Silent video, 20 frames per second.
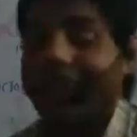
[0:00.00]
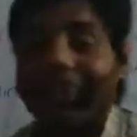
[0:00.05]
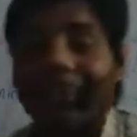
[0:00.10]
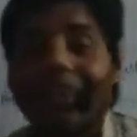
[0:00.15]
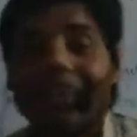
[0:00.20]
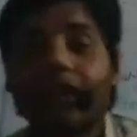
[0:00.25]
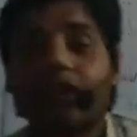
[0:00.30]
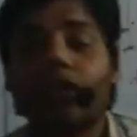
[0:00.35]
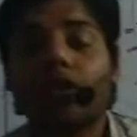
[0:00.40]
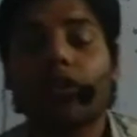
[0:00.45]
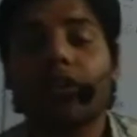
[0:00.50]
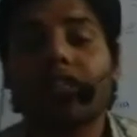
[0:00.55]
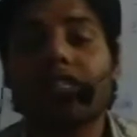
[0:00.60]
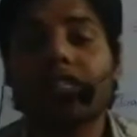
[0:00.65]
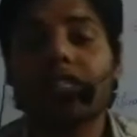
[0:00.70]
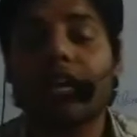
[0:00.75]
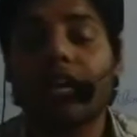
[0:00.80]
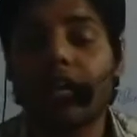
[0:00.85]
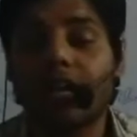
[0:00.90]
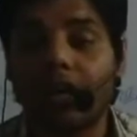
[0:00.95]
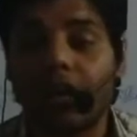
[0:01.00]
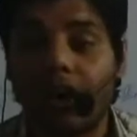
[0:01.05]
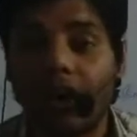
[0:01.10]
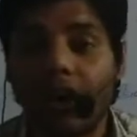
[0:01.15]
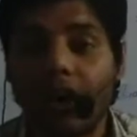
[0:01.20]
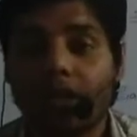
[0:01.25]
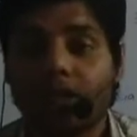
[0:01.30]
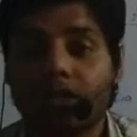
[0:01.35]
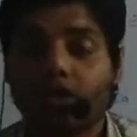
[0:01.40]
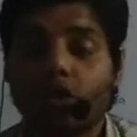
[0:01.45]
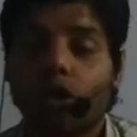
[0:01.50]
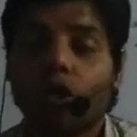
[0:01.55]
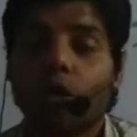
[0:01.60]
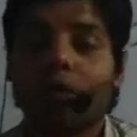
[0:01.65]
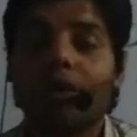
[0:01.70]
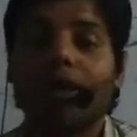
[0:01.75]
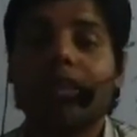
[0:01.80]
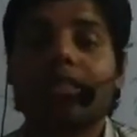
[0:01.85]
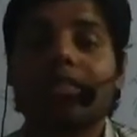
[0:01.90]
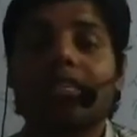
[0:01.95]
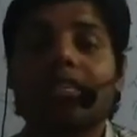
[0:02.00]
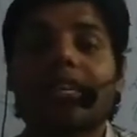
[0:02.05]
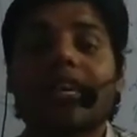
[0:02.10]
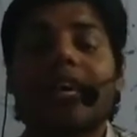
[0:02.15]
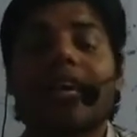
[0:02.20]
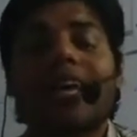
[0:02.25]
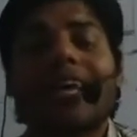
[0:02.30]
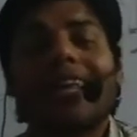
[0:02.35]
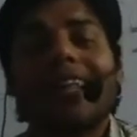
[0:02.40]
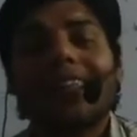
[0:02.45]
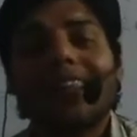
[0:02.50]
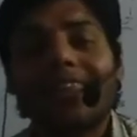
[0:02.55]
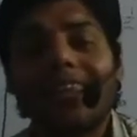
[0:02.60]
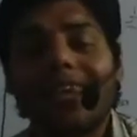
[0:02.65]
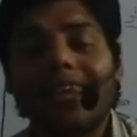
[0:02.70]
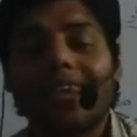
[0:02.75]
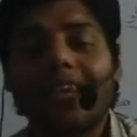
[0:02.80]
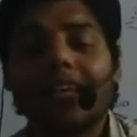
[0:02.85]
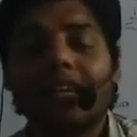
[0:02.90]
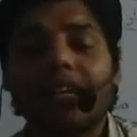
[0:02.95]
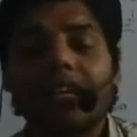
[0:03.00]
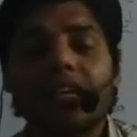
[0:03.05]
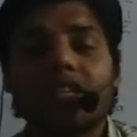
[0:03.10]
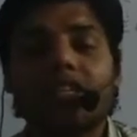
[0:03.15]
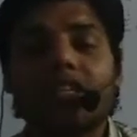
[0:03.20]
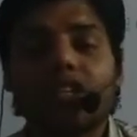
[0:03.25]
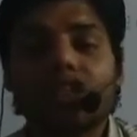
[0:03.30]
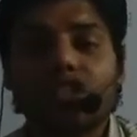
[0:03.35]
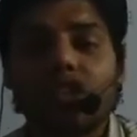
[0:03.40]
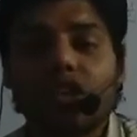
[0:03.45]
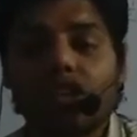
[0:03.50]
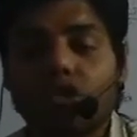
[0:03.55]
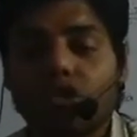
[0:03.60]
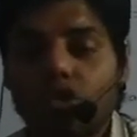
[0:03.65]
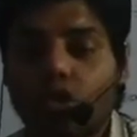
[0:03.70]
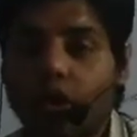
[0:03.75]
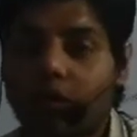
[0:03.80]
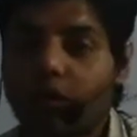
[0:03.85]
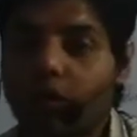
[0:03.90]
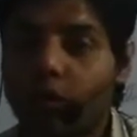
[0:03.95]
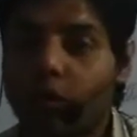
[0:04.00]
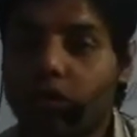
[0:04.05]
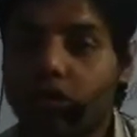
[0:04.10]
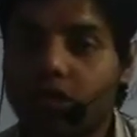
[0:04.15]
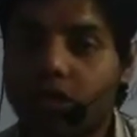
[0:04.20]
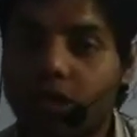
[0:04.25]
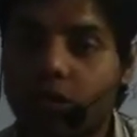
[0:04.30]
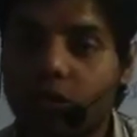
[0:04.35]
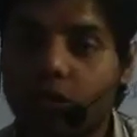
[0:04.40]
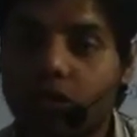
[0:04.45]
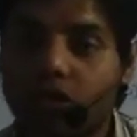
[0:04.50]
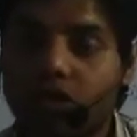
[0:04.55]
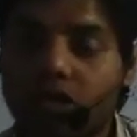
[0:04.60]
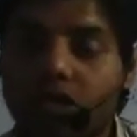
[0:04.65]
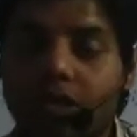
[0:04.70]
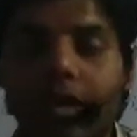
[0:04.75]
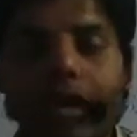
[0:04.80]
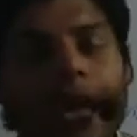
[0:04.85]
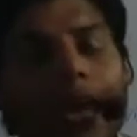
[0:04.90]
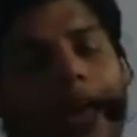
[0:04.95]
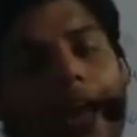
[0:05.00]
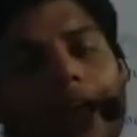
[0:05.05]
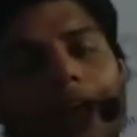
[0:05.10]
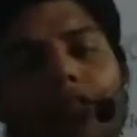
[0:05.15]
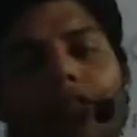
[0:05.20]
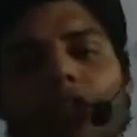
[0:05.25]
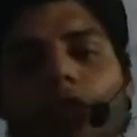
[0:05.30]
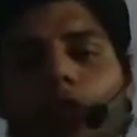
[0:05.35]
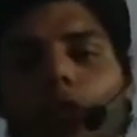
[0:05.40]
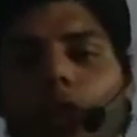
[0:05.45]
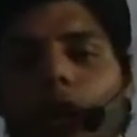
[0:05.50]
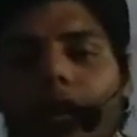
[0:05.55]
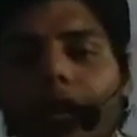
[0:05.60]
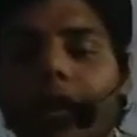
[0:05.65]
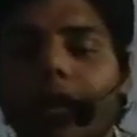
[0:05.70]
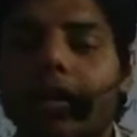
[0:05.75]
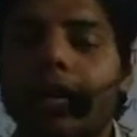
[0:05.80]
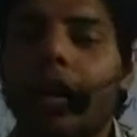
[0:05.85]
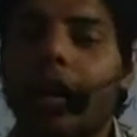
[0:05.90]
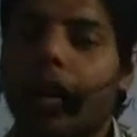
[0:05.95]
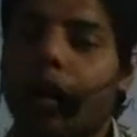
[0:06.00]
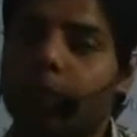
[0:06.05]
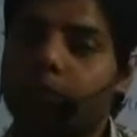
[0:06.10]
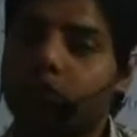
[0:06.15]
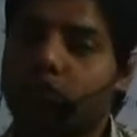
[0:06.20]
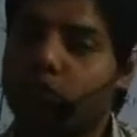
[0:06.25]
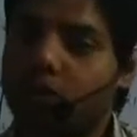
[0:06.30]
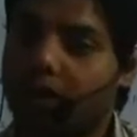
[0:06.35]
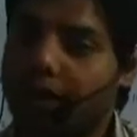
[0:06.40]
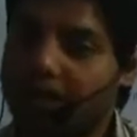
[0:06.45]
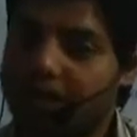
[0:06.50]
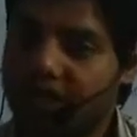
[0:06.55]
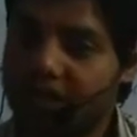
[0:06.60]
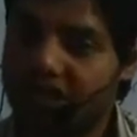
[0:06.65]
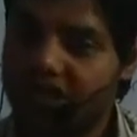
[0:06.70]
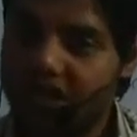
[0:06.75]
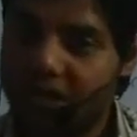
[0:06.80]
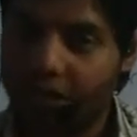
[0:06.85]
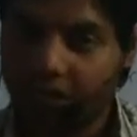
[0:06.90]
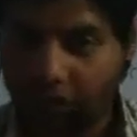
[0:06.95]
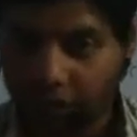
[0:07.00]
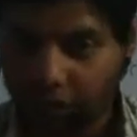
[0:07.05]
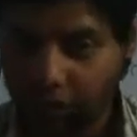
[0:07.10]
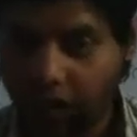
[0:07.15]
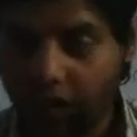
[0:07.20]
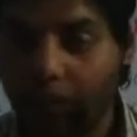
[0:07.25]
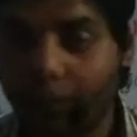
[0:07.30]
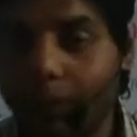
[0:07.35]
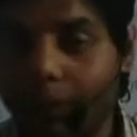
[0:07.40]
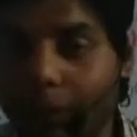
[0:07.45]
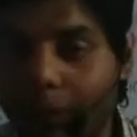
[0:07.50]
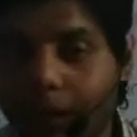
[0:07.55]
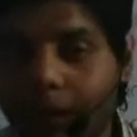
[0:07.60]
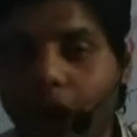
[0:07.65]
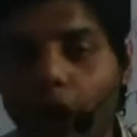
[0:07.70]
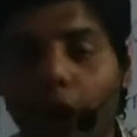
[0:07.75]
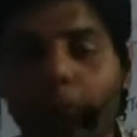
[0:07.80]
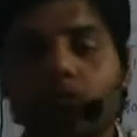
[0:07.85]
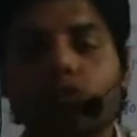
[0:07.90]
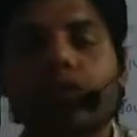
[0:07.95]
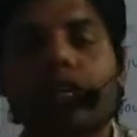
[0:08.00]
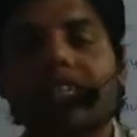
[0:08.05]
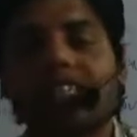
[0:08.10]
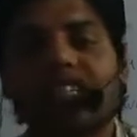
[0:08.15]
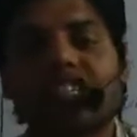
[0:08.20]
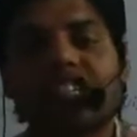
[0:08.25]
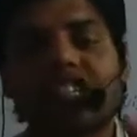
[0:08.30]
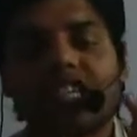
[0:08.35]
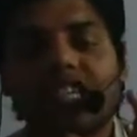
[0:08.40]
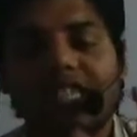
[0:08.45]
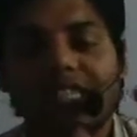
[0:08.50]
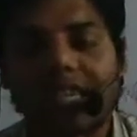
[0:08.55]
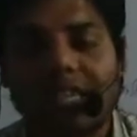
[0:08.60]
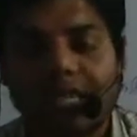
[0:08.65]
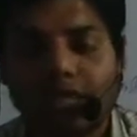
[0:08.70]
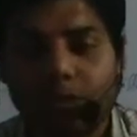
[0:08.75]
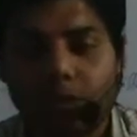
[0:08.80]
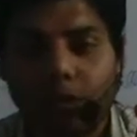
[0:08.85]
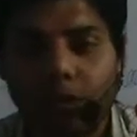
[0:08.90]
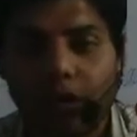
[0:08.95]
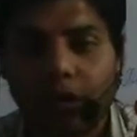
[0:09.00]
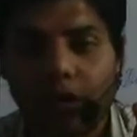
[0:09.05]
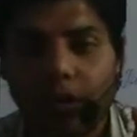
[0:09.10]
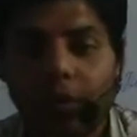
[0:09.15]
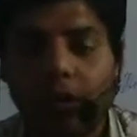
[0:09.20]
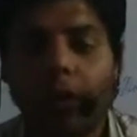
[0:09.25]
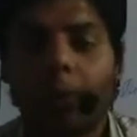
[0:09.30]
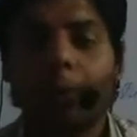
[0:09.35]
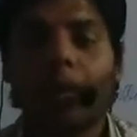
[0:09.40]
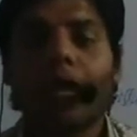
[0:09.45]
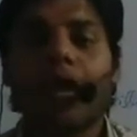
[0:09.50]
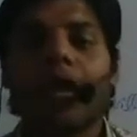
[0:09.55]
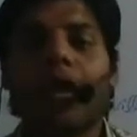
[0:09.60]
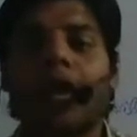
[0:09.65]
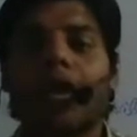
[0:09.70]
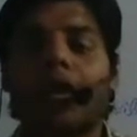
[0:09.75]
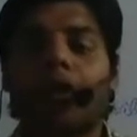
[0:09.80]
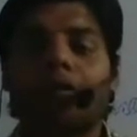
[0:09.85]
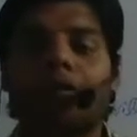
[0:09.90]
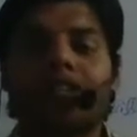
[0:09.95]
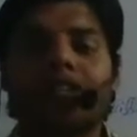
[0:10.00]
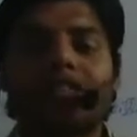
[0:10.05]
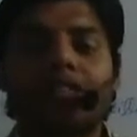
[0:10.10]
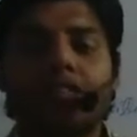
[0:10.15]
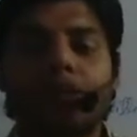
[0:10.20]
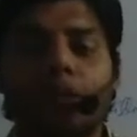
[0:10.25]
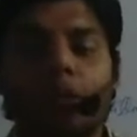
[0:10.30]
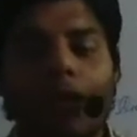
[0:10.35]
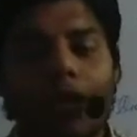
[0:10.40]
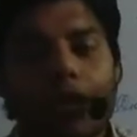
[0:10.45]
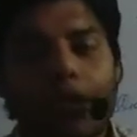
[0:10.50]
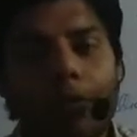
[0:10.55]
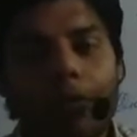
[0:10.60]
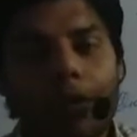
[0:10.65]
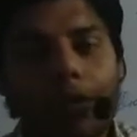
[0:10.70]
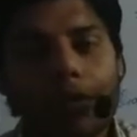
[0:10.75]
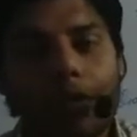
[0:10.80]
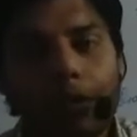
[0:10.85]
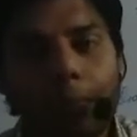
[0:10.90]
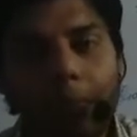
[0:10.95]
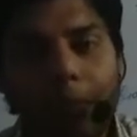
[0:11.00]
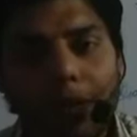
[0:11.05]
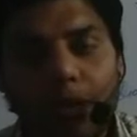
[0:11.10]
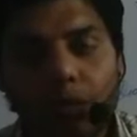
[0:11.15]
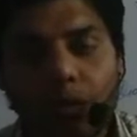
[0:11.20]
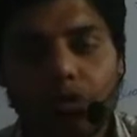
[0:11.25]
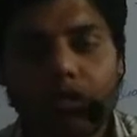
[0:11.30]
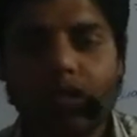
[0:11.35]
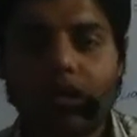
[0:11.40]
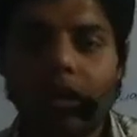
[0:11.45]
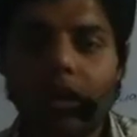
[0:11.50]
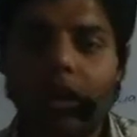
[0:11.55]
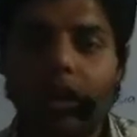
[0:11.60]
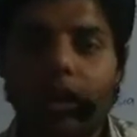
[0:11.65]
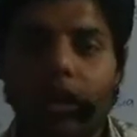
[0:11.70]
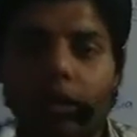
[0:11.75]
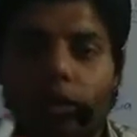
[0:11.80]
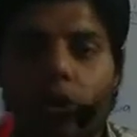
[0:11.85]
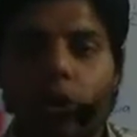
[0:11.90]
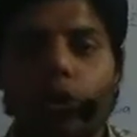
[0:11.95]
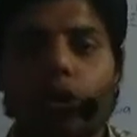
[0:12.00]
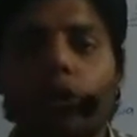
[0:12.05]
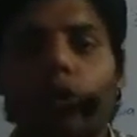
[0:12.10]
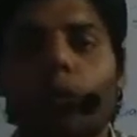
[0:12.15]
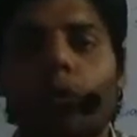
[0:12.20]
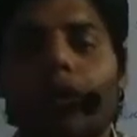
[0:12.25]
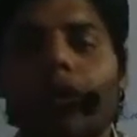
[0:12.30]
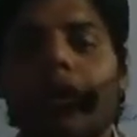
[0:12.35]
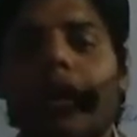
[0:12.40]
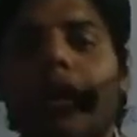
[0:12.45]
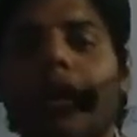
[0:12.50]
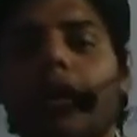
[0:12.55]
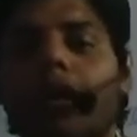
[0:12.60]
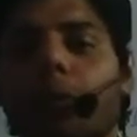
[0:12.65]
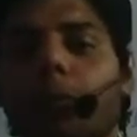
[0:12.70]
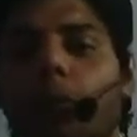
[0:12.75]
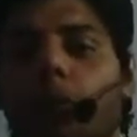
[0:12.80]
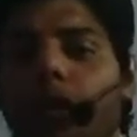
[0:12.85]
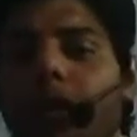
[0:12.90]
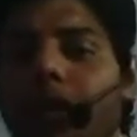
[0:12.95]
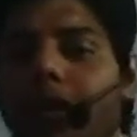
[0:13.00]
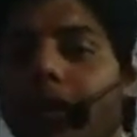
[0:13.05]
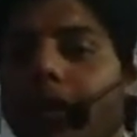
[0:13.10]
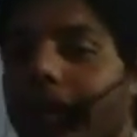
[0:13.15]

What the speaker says: can increase the enhance, or we can say they increase the chances of phagocytosis, and we call it opsonization. Remember, opsonization is that phenomena in which whenever the pathogen are coated with the antibody,